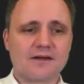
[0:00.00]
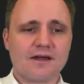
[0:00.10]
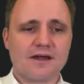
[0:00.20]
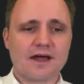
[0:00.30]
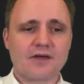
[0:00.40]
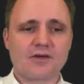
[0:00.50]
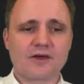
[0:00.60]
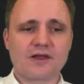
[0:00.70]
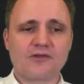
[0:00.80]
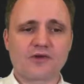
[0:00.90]
and now you're
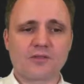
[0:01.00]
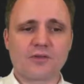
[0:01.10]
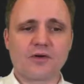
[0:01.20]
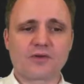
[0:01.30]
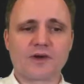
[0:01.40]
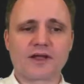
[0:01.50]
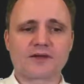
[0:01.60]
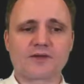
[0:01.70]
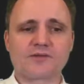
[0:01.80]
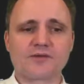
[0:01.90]
in insert mode, right?
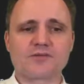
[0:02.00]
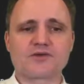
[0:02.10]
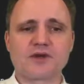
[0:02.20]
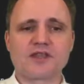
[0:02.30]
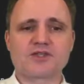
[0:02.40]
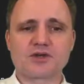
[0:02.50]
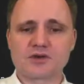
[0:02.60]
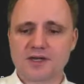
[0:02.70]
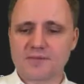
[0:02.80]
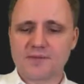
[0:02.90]
It confirms you're
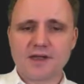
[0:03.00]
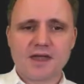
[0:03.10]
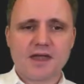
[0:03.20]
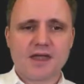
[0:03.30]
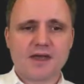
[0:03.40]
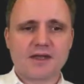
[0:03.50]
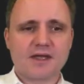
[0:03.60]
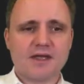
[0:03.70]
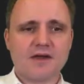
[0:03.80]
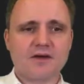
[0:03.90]
inserting. And
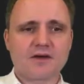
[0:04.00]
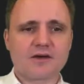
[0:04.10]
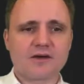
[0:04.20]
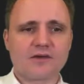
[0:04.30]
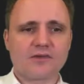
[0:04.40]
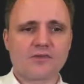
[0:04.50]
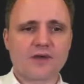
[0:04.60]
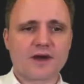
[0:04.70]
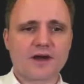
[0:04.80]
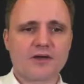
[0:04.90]
here is
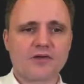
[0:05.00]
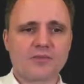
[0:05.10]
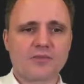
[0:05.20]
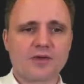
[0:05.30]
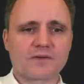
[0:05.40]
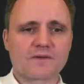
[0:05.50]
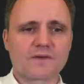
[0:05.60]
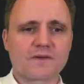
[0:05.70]
where you put